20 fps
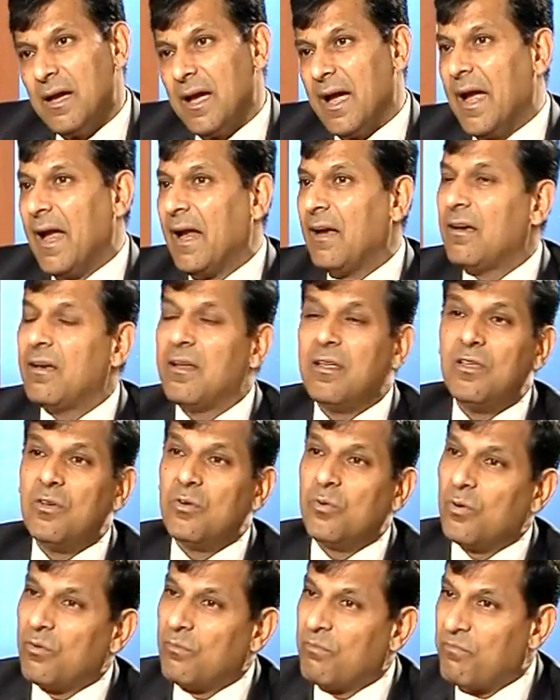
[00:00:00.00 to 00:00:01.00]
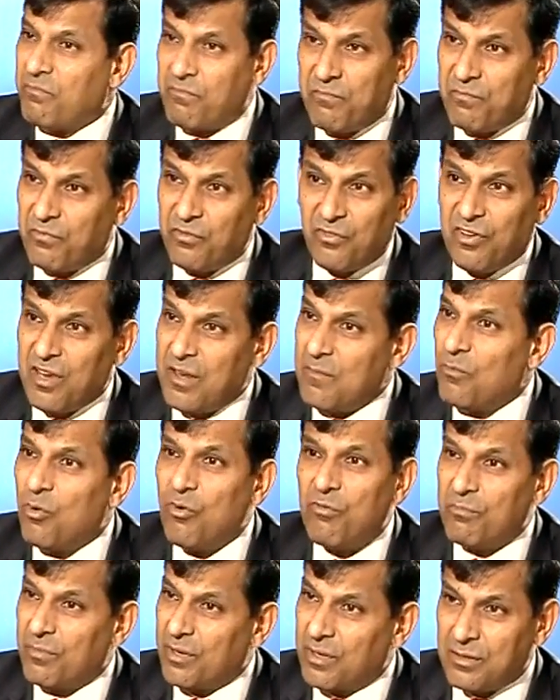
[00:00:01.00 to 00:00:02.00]
and you could see
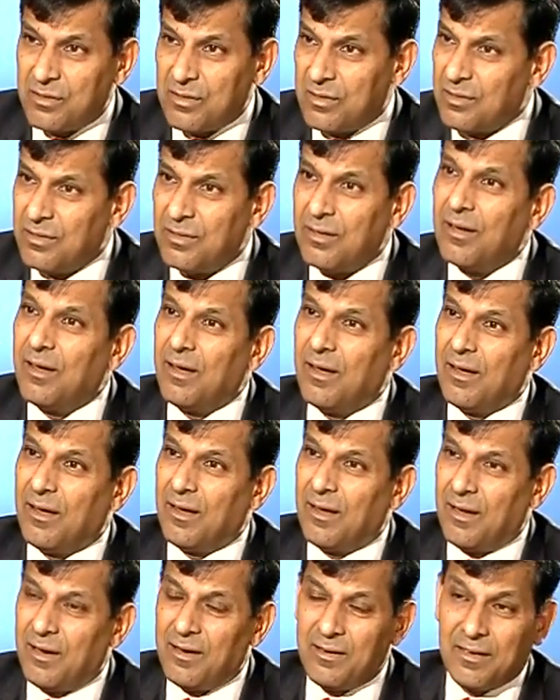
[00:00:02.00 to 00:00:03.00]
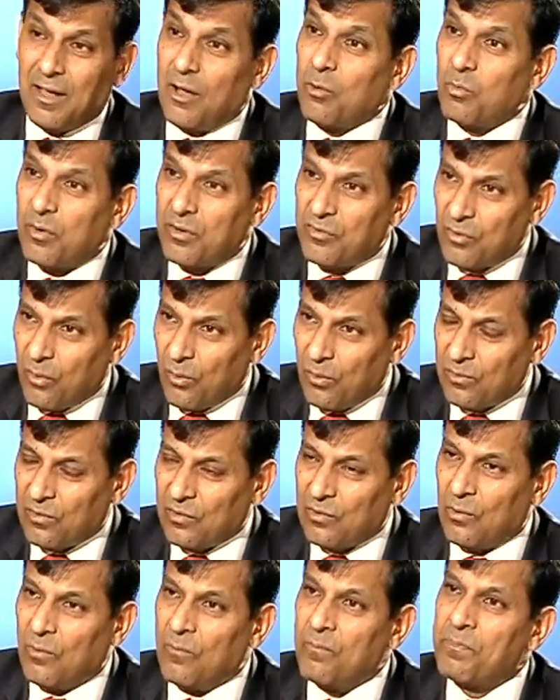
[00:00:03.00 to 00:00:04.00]
movement downwards
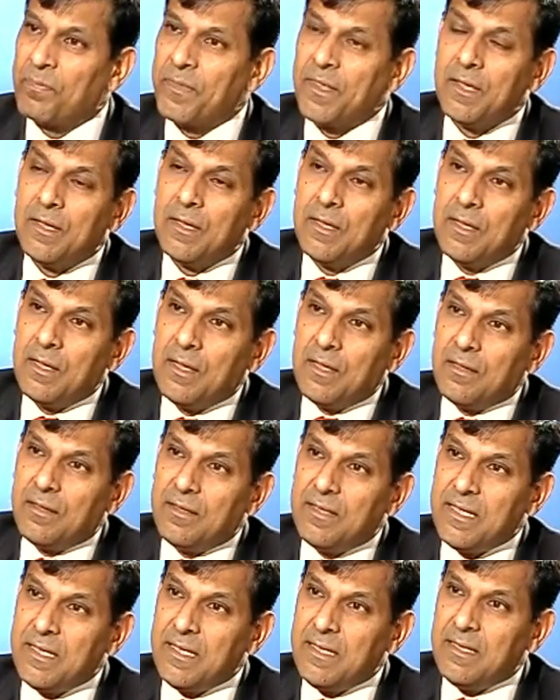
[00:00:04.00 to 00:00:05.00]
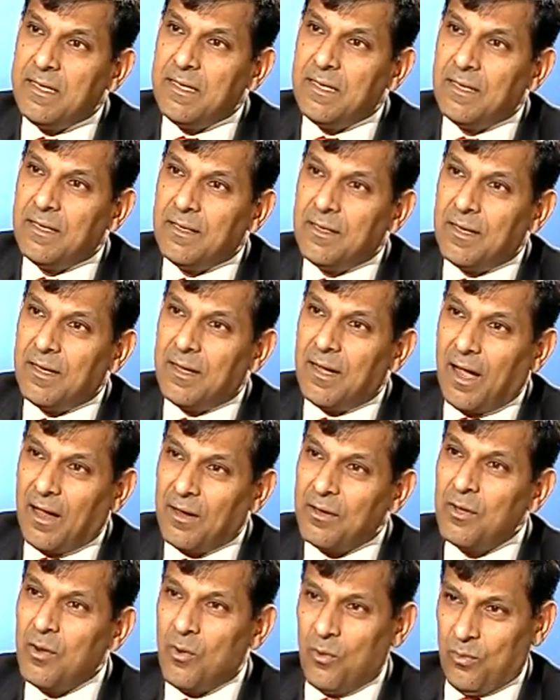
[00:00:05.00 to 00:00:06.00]
also. The
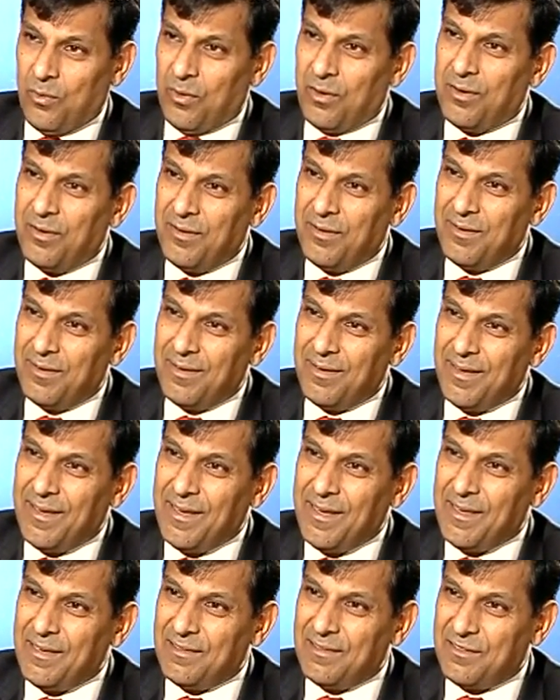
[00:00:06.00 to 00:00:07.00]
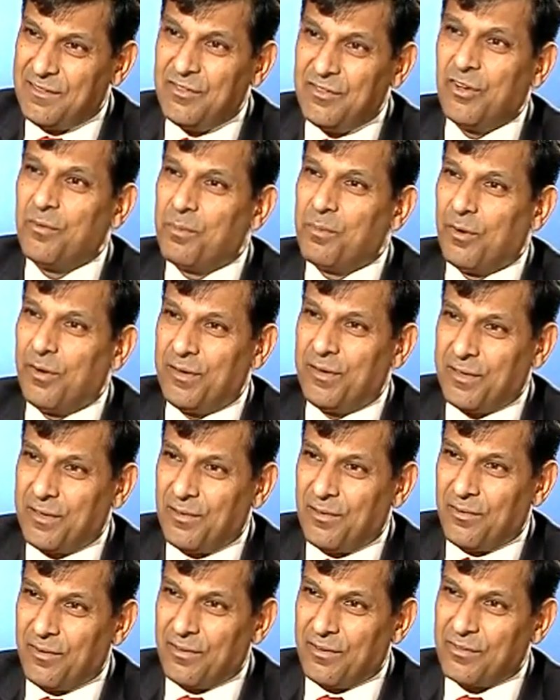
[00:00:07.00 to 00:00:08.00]
unknown is
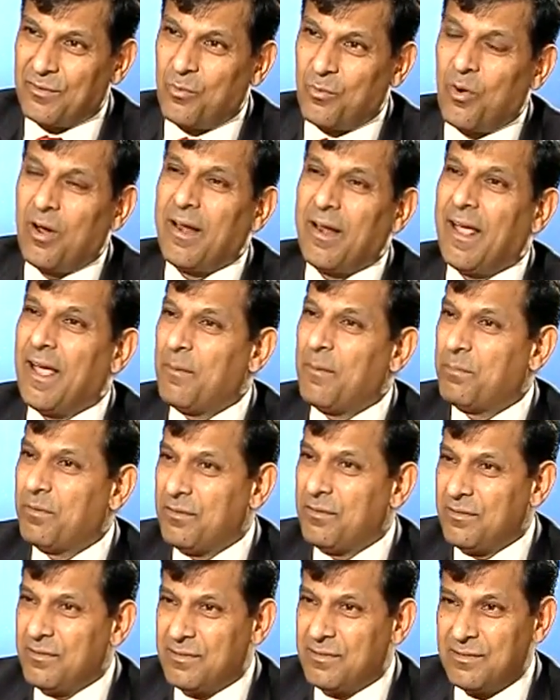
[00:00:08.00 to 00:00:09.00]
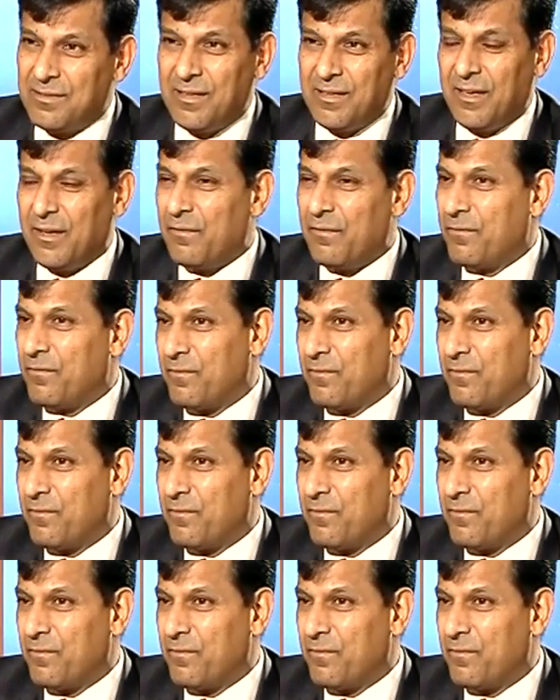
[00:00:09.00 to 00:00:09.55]
geopolitical risk. What happens if